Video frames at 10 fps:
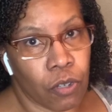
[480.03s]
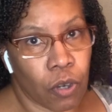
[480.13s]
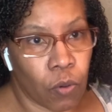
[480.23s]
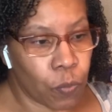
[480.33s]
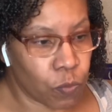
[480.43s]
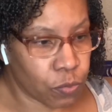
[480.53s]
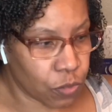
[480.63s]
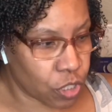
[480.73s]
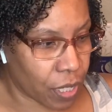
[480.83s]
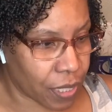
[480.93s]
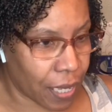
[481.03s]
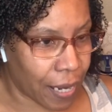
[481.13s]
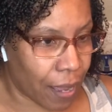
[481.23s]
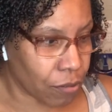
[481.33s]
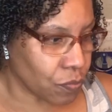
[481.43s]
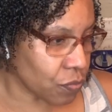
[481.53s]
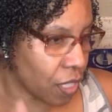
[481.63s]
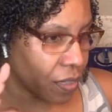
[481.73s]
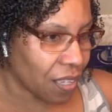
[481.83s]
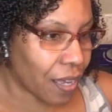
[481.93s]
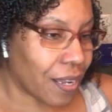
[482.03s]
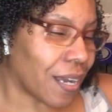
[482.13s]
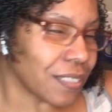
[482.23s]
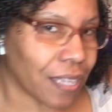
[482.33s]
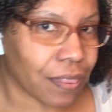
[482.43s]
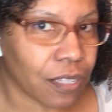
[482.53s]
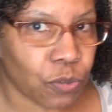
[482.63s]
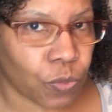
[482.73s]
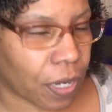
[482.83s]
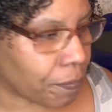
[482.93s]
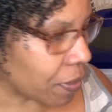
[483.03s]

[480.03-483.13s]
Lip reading: go and check that out. And I set this one up a